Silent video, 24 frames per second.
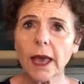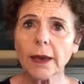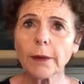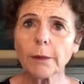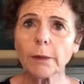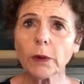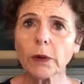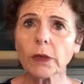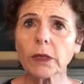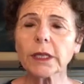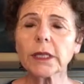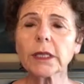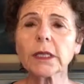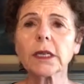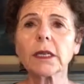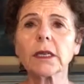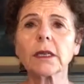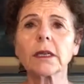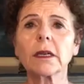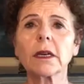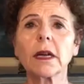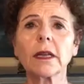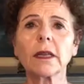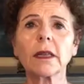in Burlington,
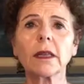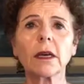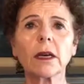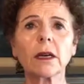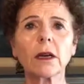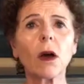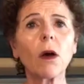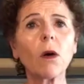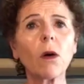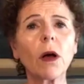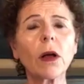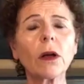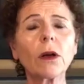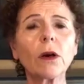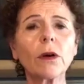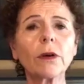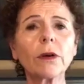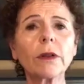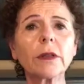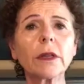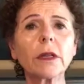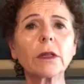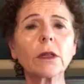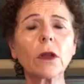and I thought, oh, I'll go
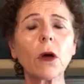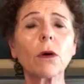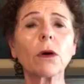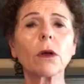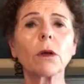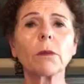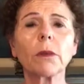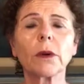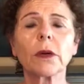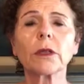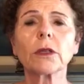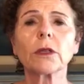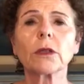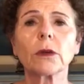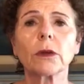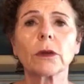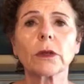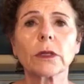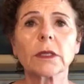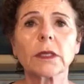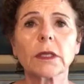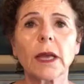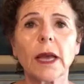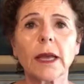to the local
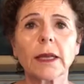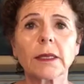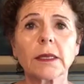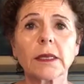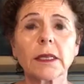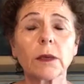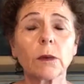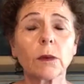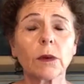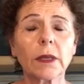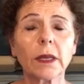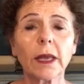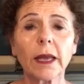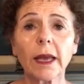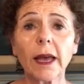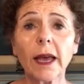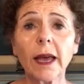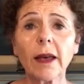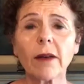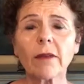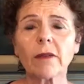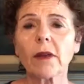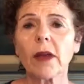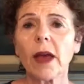bookstores and see what they
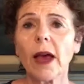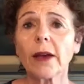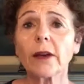have.